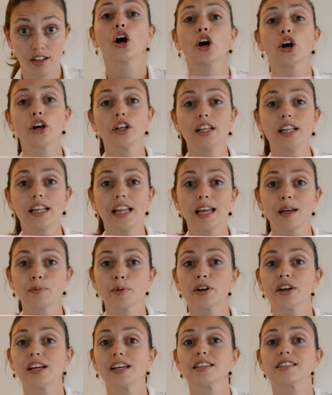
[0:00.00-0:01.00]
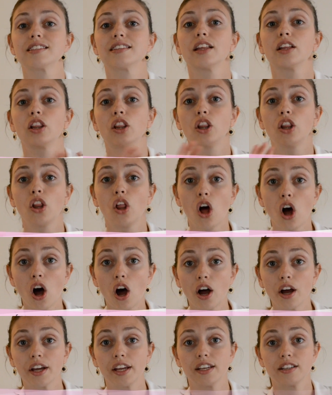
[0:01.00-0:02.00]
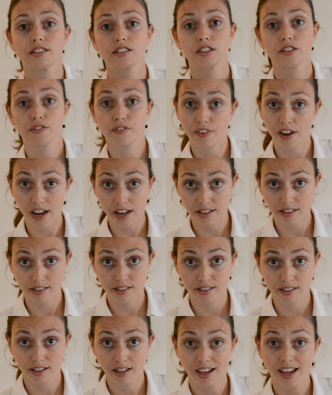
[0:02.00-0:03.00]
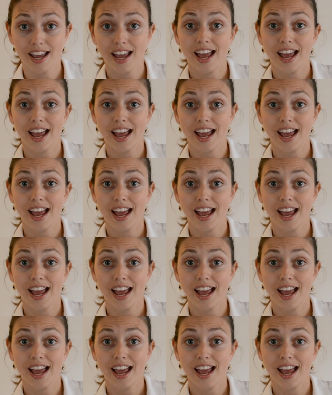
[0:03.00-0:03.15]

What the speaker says: Early labor is the longest phase,